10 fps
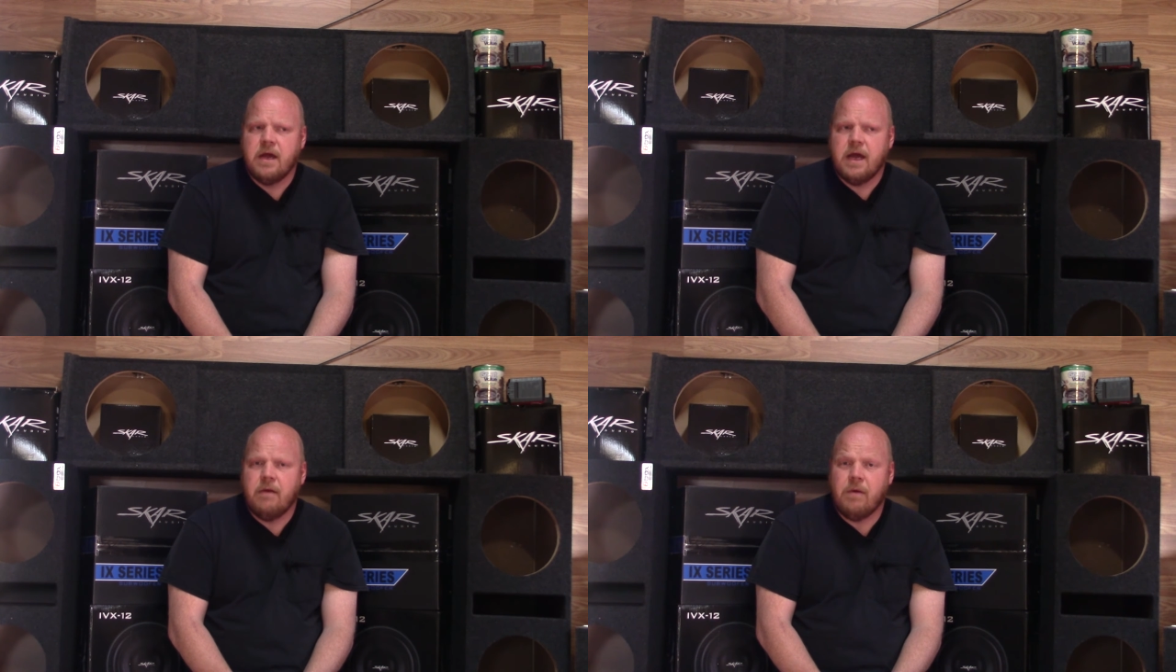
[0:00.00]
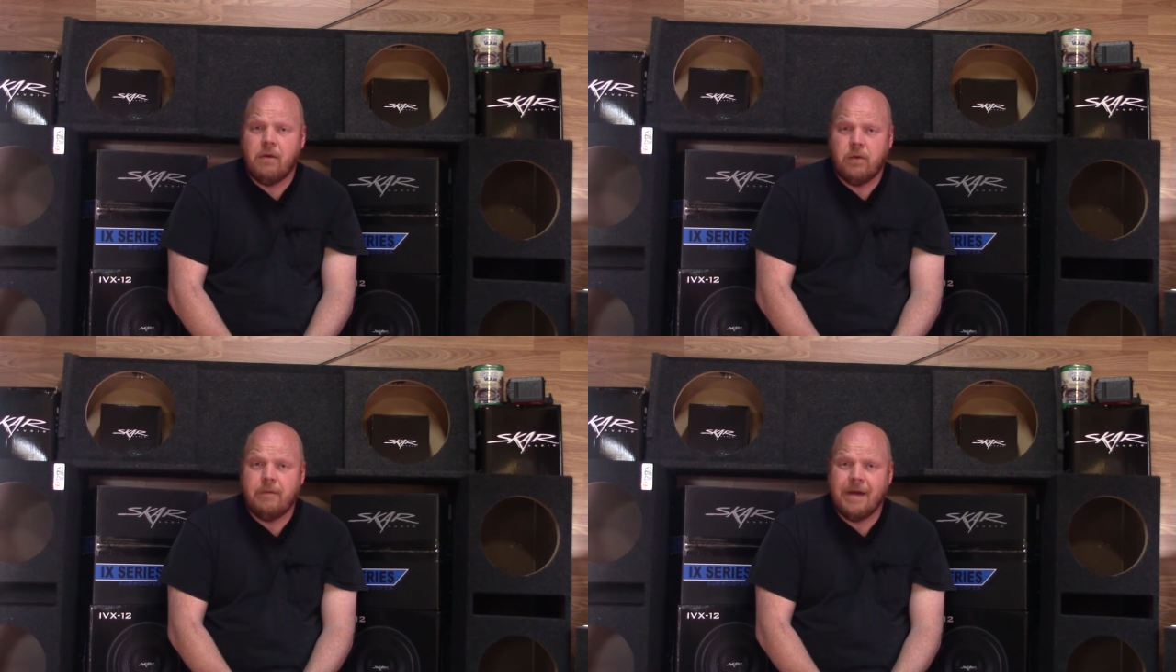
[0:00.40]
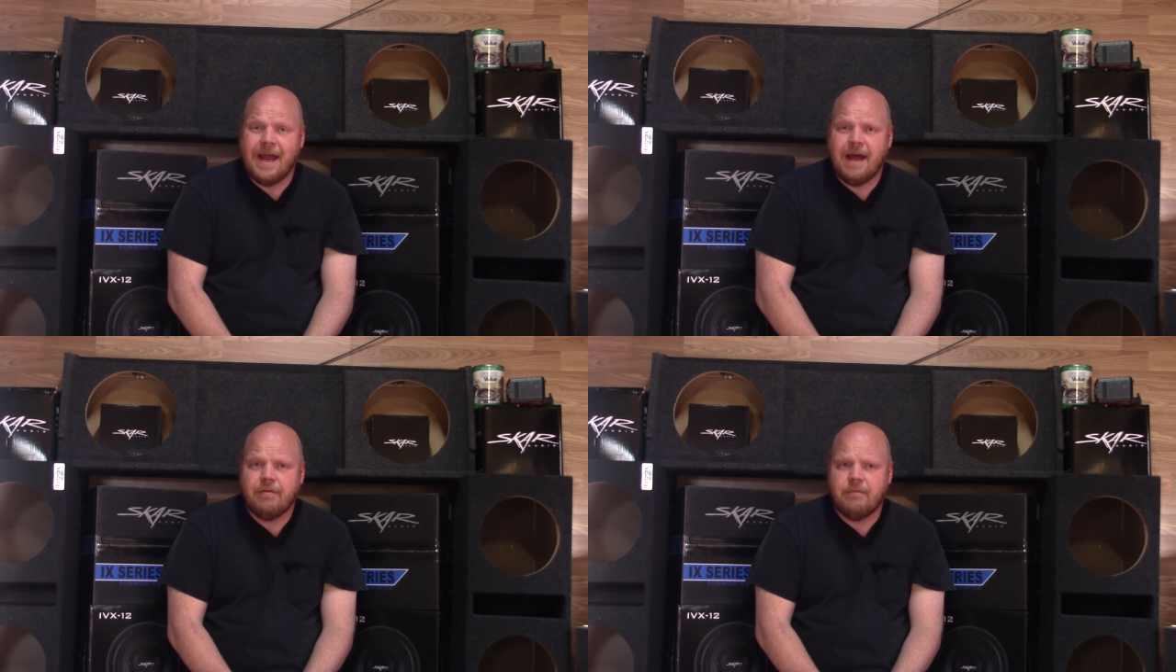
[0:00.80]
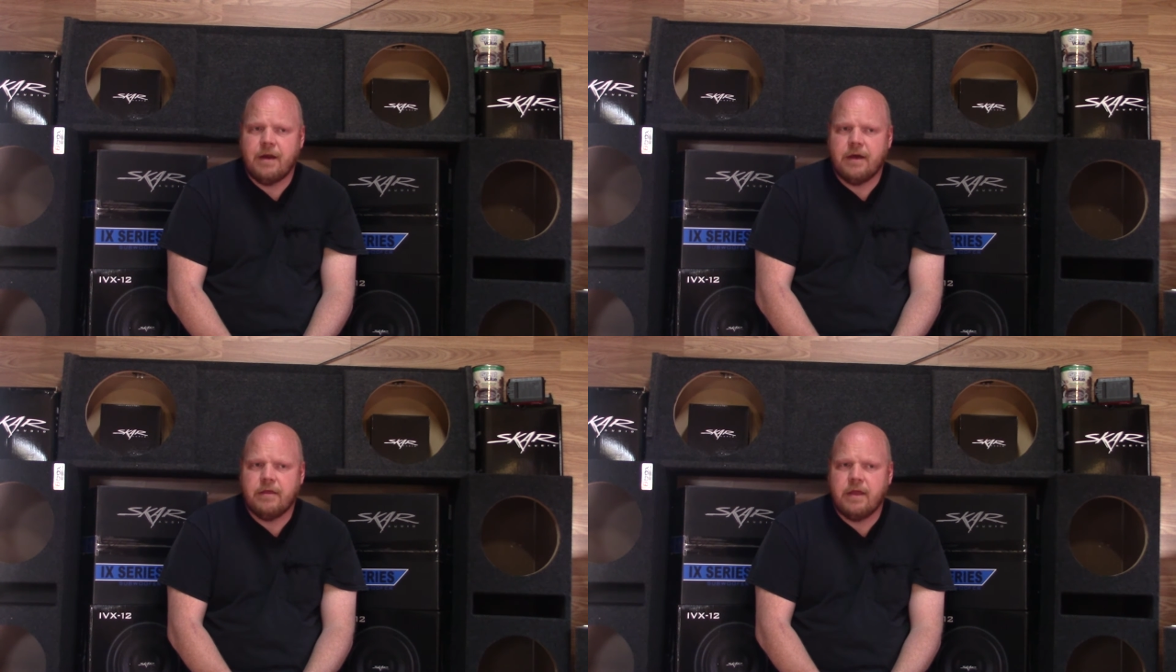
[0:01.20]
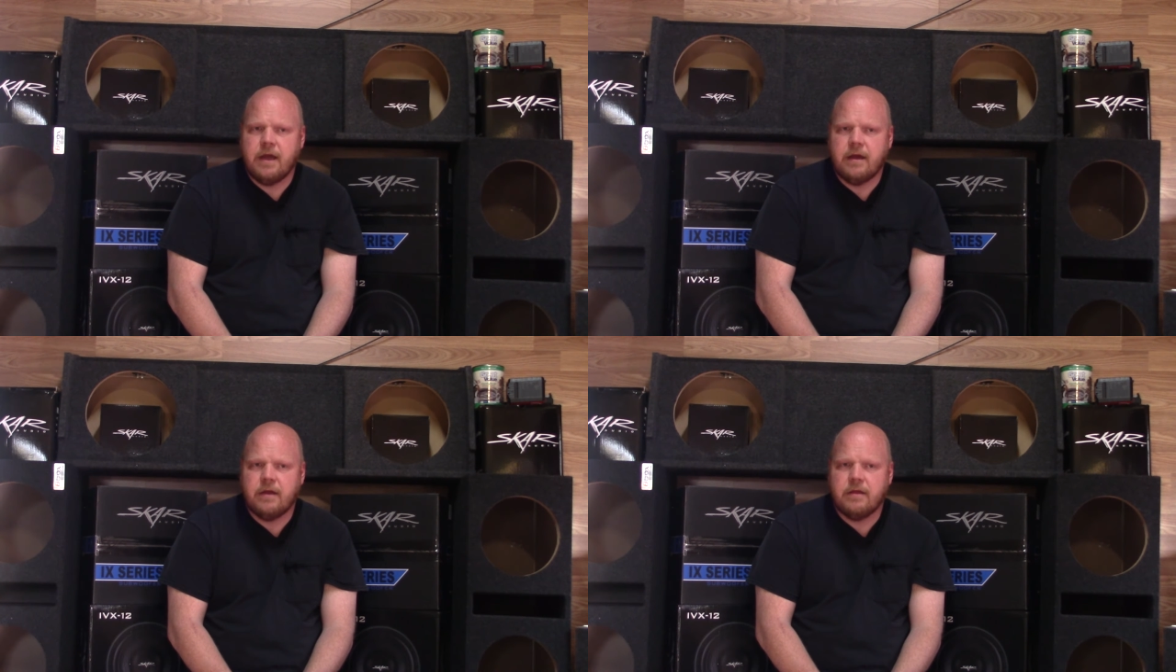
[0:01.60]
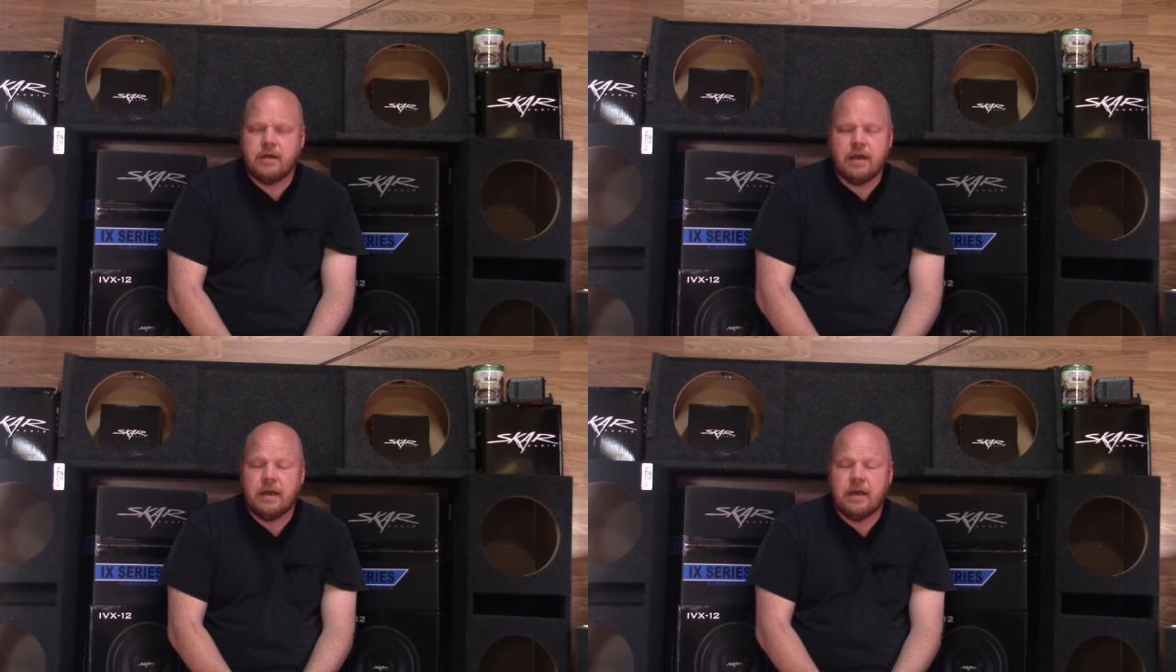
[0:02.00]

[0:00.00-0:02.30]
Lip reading: And while we may have some nice things,